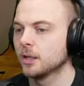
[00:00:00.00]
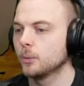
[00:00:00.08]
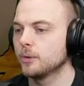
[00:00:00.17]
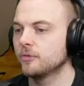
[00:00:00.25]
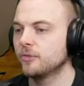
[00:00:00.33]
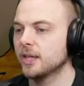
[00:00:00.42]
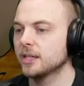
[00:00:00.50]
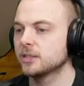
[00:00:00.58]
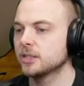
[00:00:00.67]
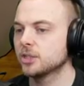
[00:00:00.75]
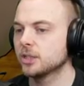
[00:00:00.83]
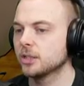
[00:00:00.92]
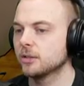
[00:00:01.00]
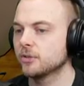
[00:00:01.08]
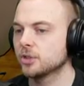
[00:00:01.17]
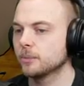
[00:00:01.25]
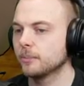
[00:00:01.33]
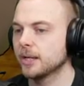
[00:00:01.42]
we face each in an
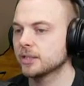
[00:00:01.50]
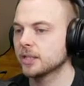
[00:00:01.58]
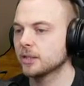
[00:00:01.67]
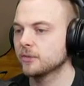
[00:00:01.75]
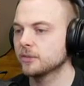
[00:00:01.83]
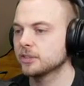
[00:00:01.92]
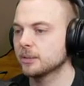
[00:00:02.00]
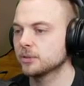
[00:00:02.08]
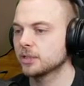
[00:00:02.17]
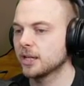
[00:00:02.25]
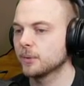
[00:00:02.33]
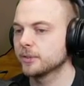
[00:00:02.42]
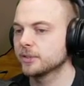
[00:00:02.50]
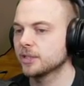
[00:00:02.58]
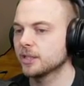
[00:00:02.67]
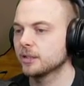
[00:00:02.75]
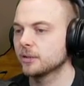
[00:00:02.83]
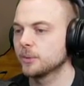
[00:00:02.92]
official match. Now that we've established that, I won't
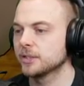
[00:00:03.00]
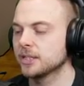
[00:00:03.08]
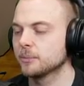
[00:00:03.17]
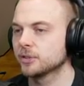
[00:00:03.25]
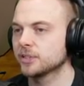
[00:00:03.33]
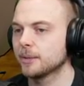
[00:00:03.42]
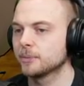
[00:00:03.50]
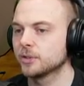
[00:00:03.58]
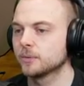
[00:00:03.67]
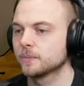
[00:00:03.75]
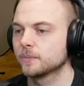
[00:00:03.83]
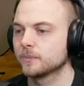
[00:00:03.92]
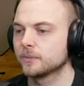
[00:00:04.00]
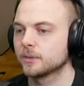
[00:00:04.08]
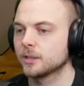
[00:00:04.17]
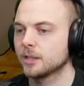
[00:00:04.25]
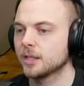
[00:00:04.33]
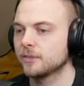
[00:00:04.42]
waste any more time on you.
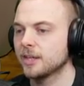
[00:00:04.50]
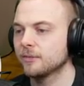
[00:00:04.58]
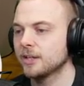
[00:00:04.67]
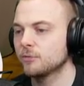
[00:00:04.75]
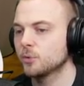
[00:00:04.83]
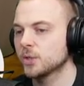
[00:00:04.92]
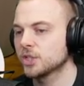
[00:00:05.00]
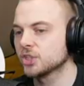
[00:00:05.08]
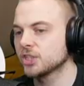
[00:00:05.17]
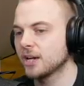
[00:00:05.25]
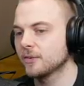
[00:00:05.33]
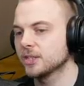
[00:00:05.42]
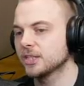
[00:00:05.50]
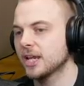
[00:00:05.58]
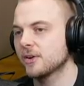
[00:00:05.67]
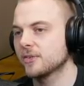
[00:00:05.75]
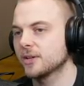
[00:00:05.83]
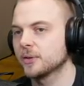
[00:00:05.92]
I've gathered every wishing star in this
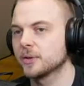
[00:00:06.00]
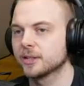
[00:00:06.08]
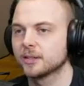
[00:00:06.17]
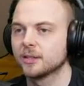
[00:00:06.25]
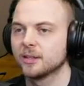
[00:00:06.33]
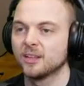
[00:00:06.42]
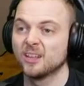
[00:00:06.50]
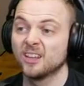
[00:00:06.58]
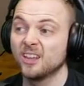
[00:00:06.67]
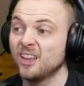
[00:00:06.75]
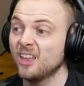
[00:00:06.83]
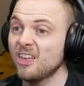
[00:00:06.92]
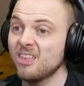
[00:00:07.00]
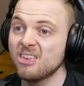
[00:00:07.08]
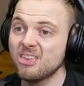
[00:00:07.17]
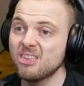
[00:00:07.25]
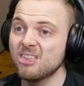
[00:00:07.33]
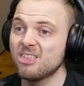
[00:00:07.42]
area anyway.
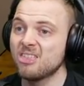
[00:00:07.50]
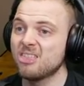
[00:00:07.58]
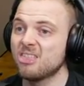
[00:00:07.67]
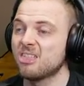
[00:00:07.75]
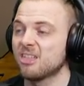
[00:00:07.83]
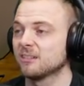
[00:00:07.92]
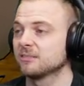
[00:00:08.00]
Ooh.